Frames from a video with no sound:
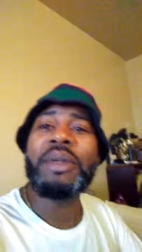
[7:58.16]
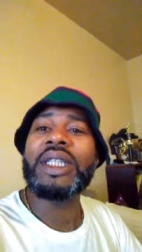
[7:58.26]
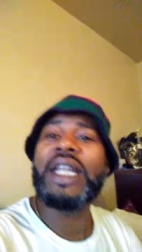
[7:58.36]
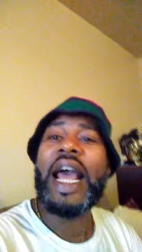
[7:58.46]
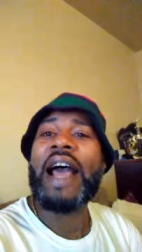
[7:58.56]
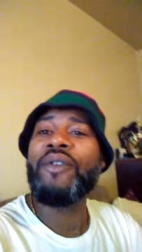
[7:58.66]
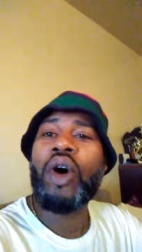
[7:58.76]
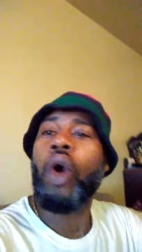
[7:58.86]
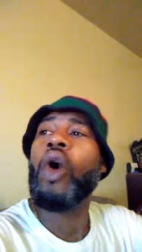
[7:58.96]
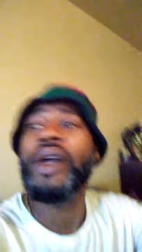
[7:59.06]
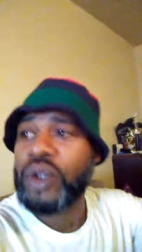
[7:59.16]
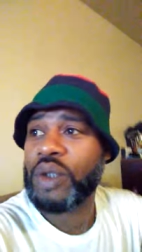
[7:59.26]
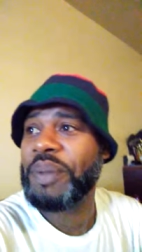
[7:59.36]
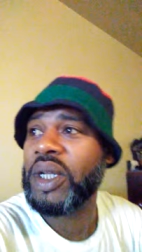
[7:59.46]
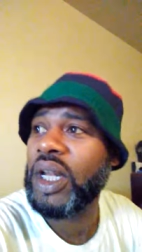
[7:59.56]
damn it, then have an oil
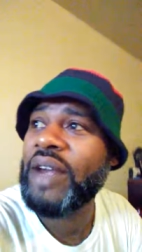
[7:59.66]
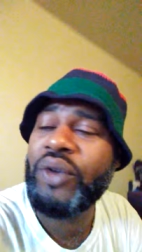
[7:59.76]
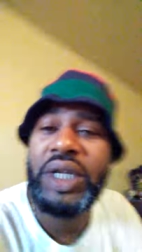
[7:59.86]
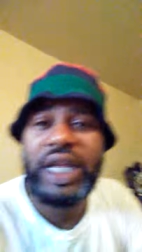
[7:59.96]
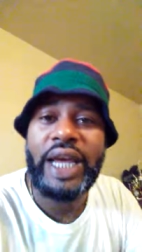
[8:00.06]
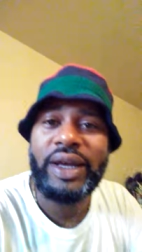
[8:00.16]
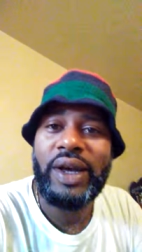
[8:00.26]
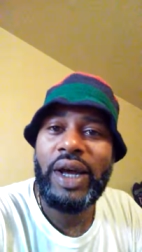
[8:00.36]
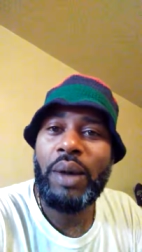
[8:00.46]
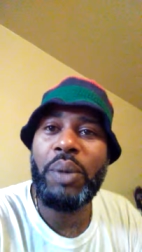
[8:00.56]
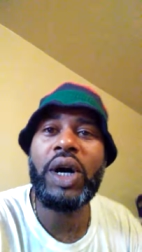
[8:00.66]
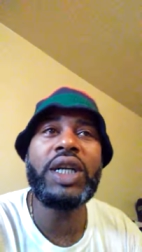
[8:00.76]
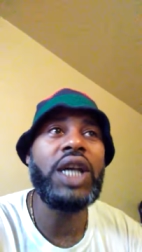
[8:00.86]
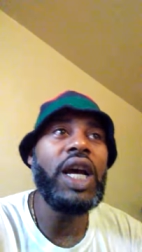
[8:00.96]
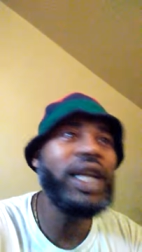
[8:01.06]
spill every day.
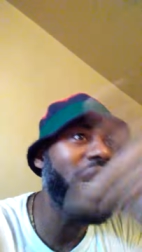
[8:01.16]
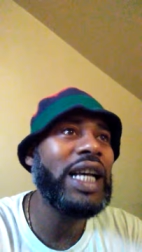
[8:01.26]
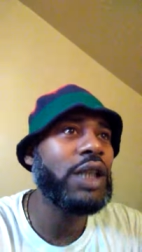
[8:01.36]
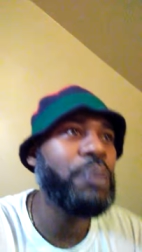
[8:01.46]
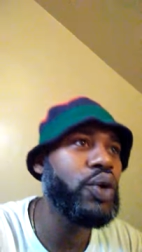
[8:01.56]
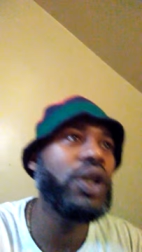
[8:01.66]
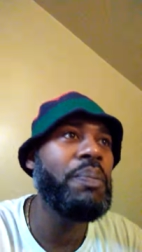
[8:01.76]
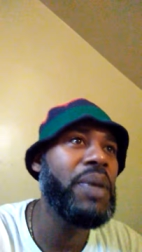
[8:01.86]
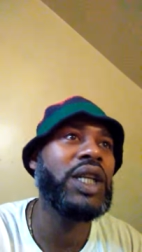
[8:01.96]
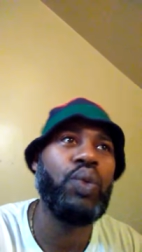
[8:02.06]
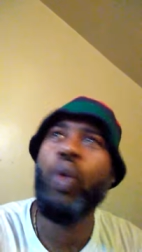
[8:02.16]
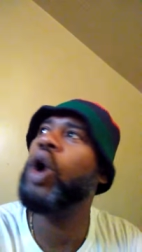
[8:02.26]
Because you're not supposed to mix